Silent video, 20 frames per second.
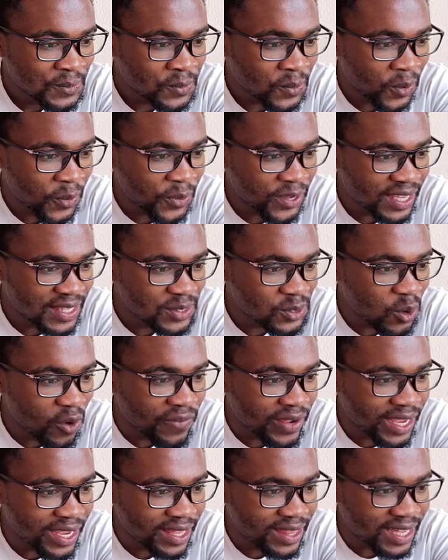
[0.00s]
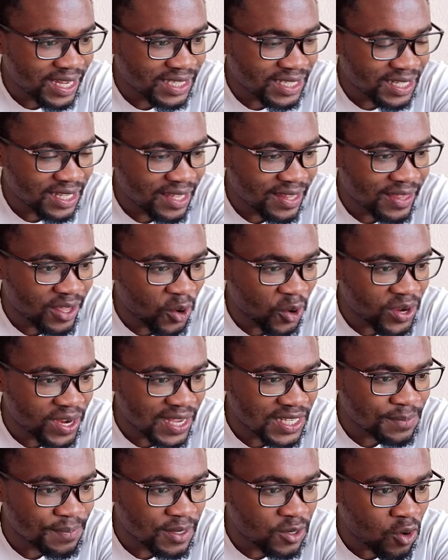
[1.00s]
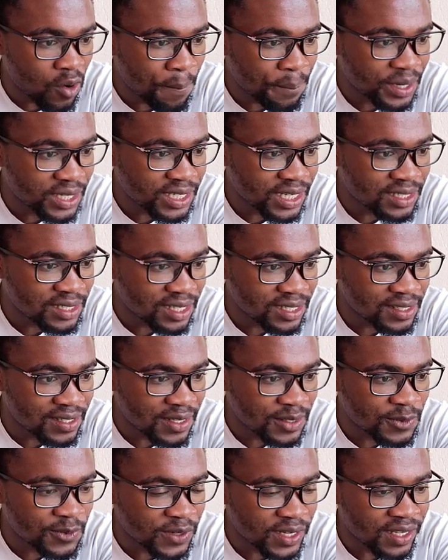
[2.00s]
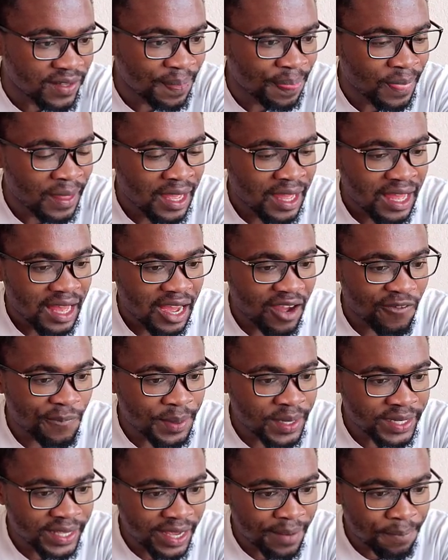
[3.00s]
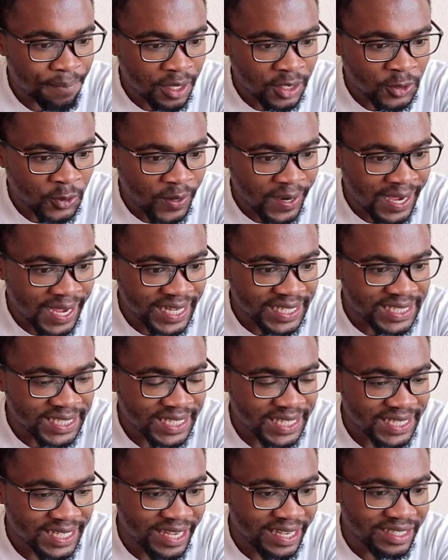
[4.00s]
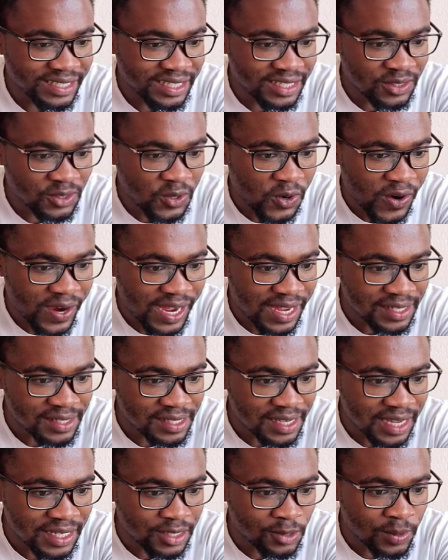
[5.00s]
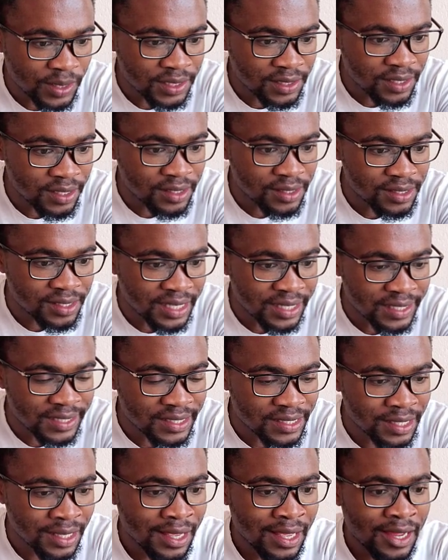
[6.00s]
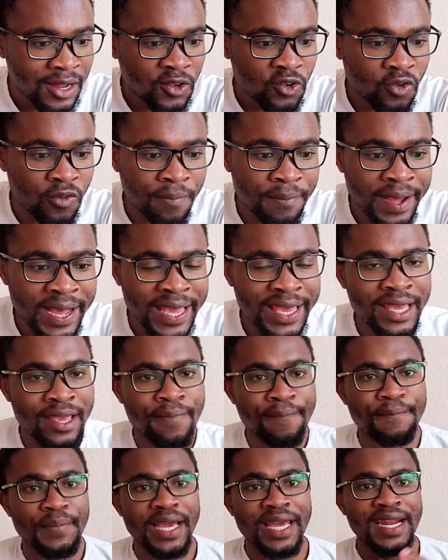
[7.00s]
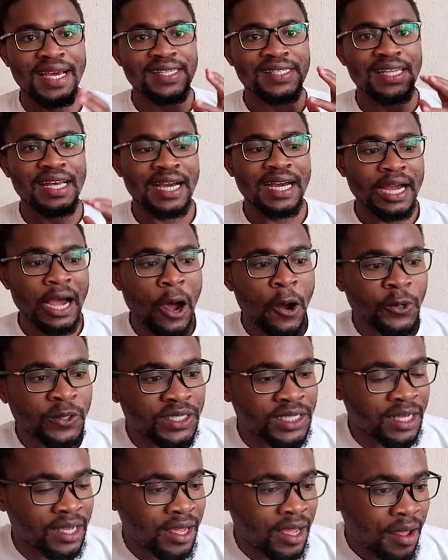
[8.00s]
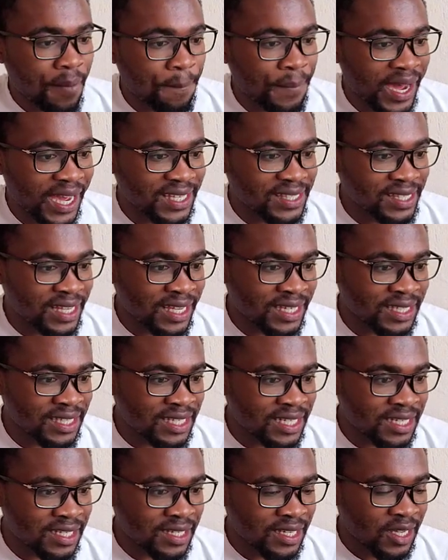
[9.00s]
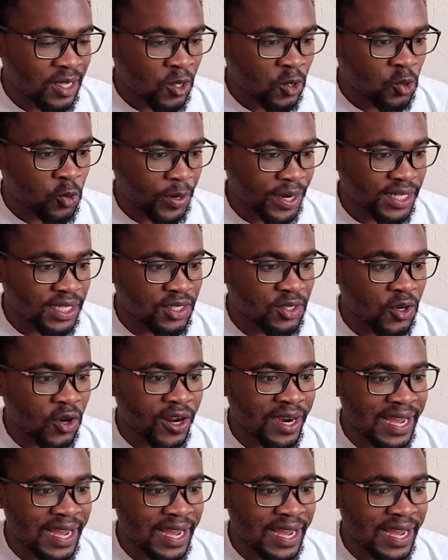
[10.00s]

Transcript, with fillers: So you can see over here that the order has been completed successfully. I've been able to add $19.26 to my Binance account by sending $20